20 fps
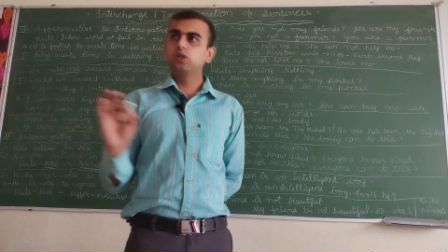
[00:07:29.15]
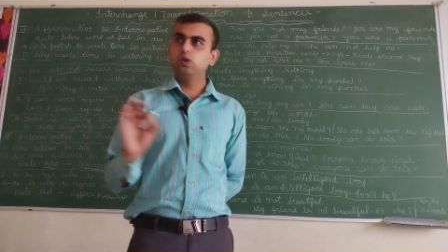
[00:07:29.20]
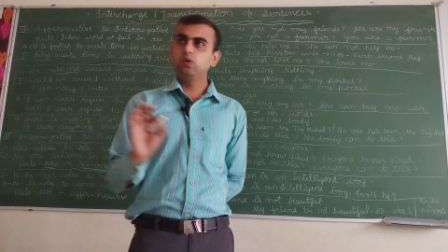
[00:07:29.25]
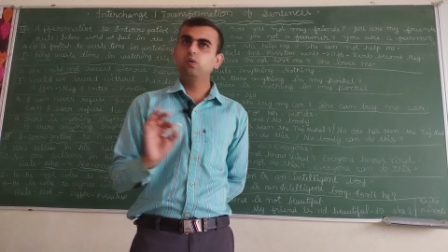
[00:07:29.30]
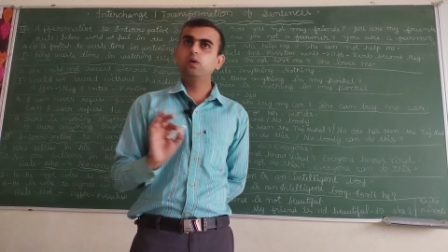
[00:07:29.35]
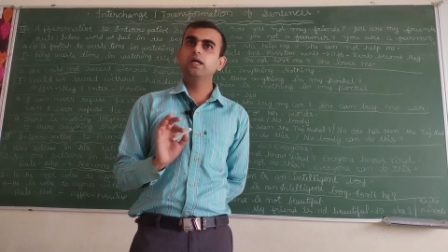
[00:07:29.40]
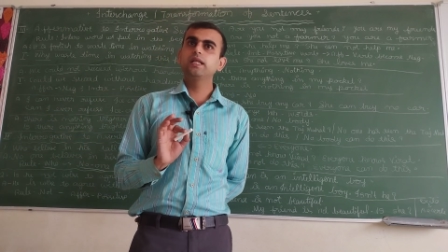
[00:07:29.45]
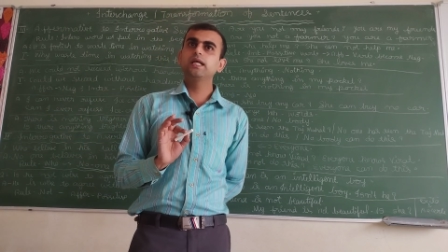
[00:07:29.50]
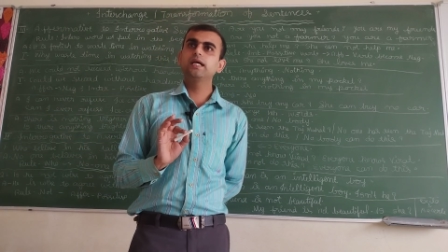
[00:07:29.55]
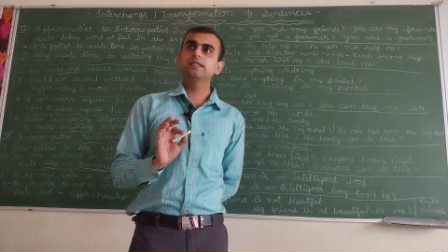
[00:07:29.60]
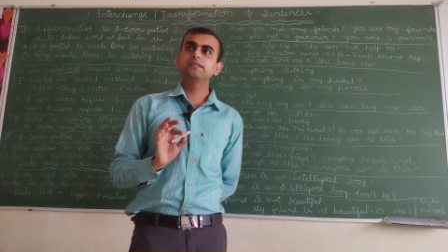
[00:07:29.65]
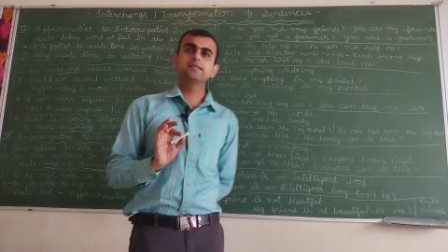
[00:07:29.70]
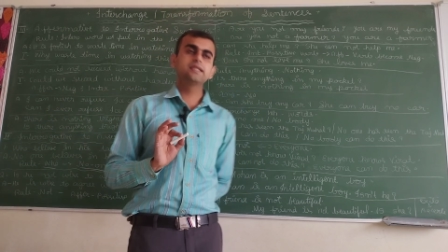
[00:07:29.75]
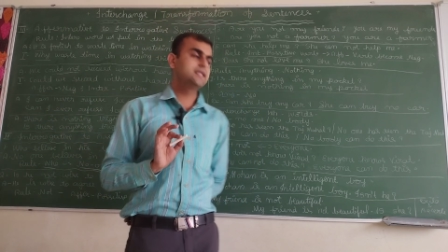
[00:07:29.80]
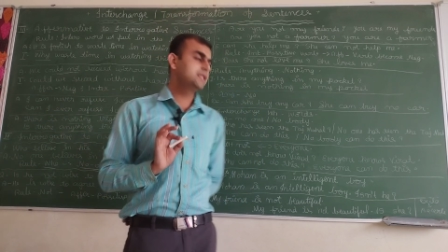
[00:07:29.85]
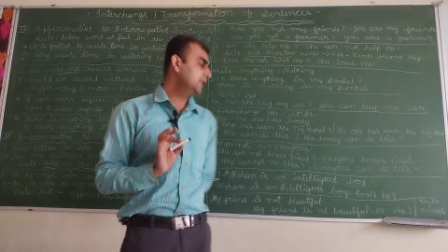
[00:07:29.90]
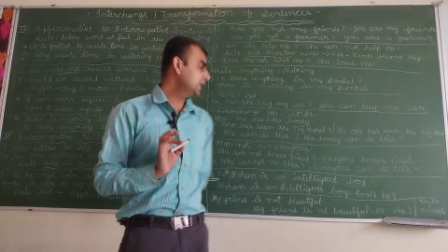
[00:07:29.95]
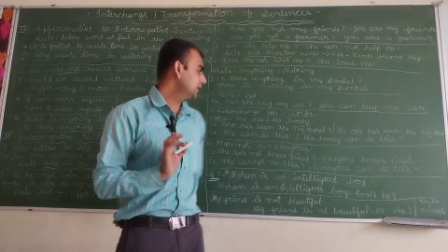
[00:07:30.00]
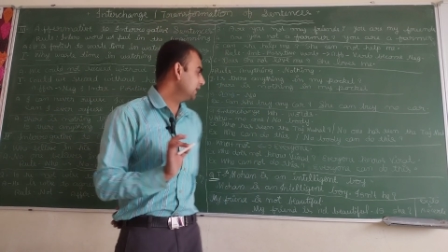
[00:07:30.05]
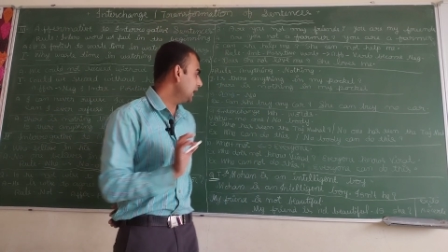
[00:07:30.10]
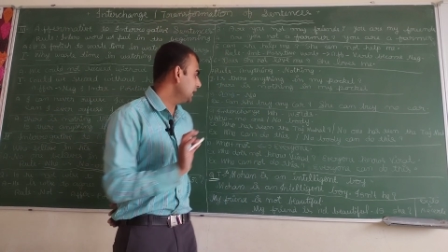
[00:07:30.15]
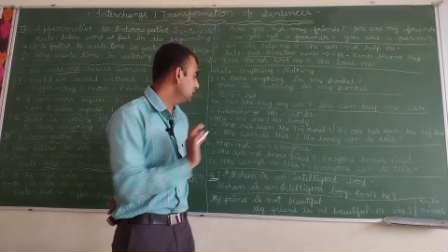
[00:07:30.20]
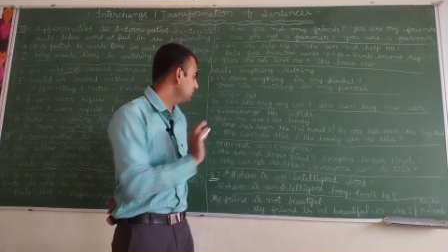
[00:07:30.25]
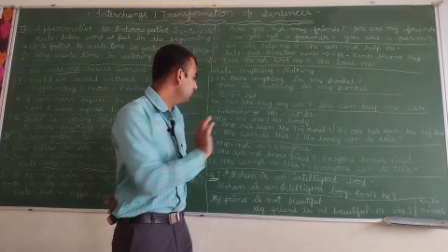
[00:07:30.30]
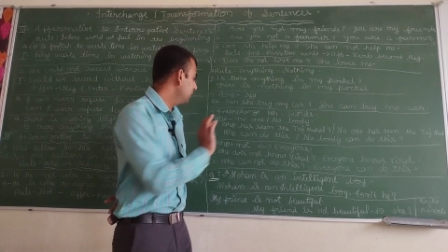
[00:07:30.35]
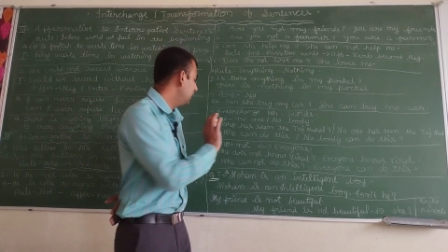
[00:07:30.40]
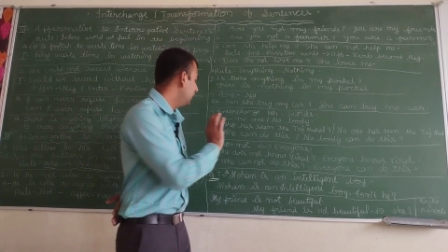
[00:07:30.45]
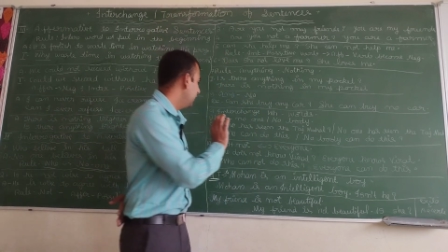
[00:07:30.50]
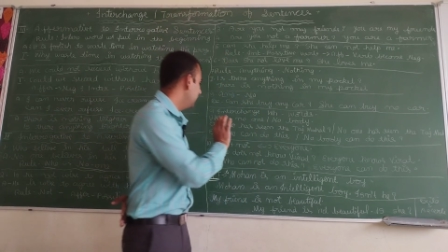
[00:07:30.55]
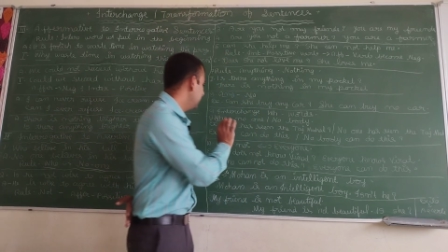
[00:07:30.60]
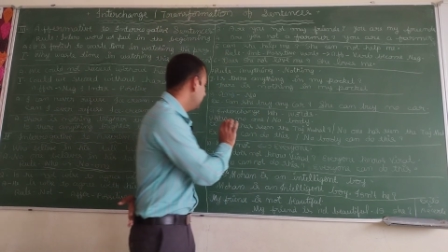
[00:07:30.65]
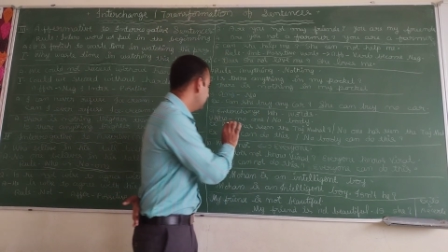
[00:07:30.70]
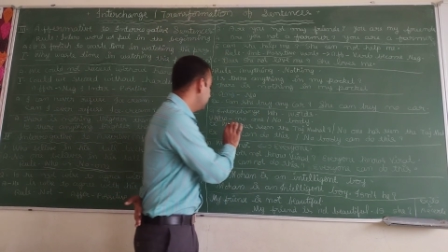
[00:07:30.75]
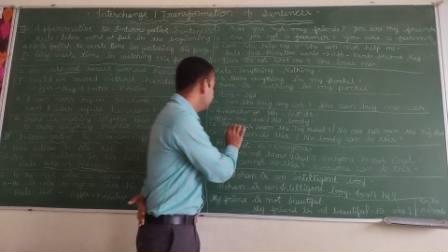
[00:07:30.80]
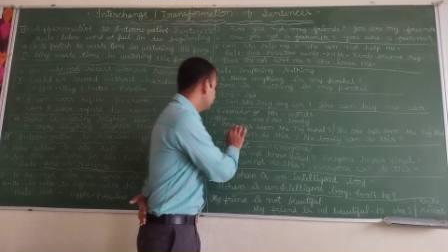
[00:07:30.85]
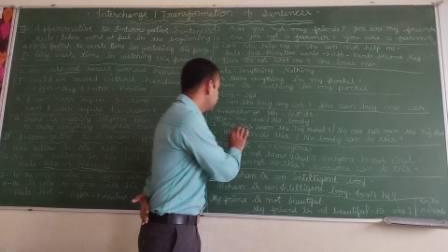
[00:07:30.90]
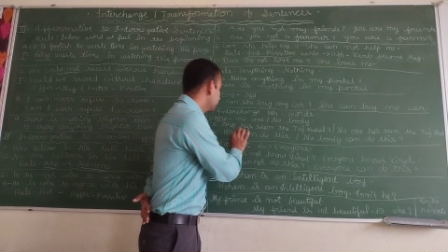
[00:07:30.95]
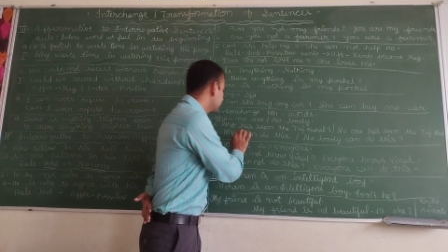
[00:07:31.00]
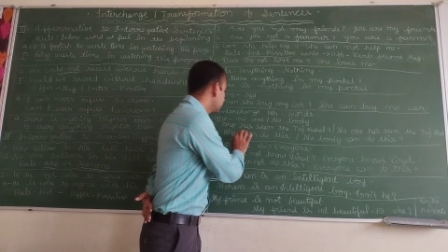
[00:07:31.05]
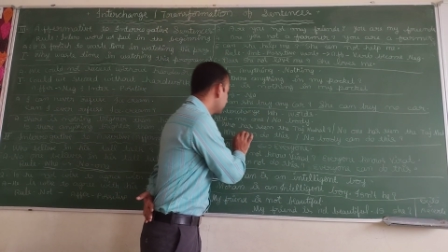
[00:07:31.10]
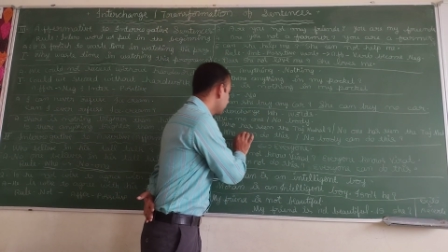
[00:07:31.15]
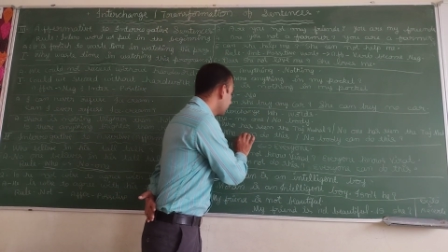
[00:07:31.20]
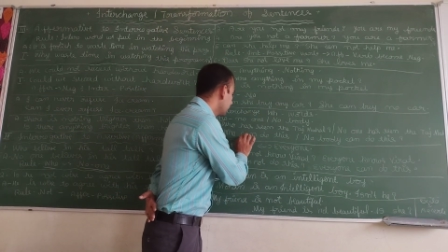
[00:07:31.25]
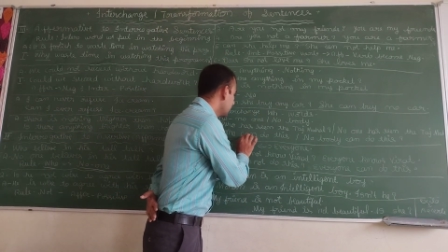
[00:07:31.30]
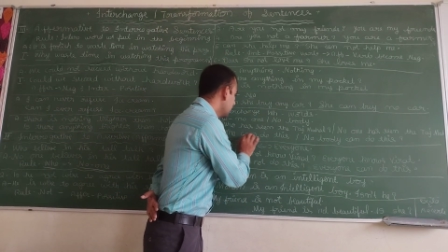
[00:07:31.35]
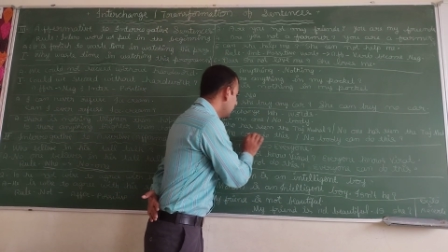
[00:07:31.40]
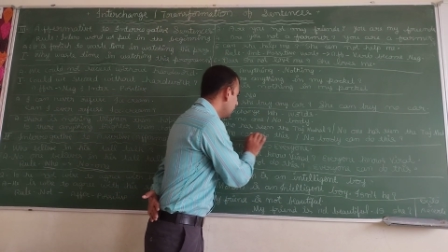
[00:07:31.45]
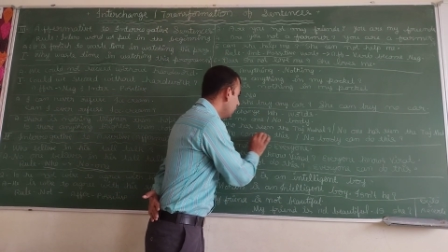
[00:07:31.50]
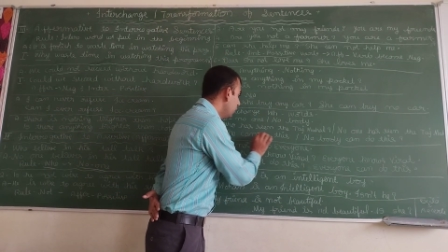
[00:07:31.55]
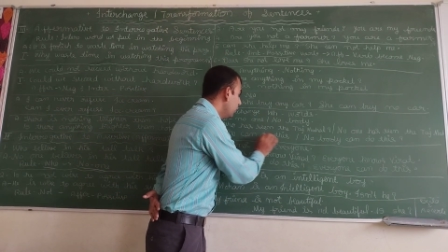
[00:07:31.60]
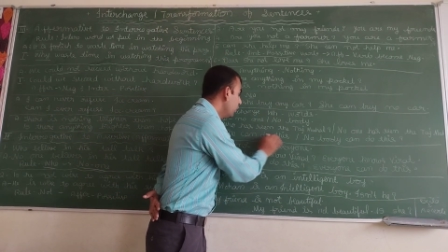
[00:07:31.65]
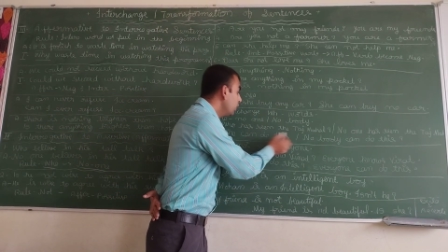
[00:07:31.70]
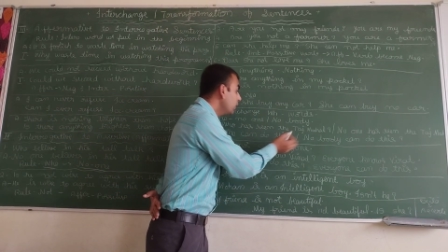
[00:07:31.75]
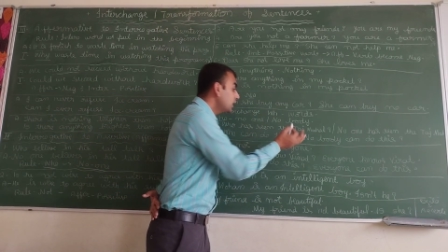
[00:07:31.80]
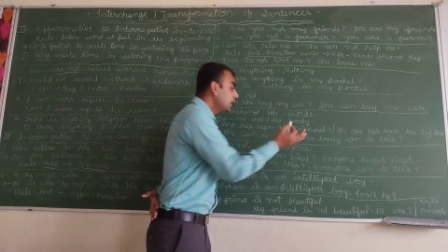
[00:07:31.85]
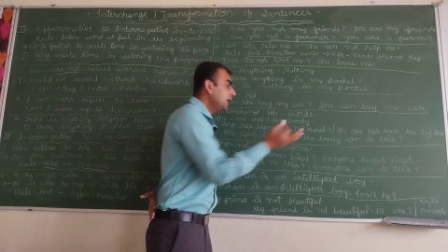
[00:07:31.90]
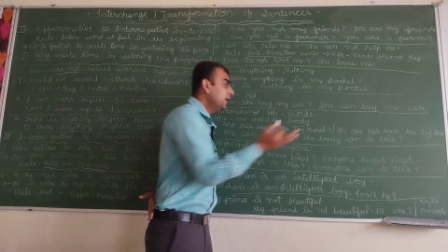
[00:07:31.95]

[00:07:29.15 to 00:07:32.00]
No one has seen the Taj Mahal. Who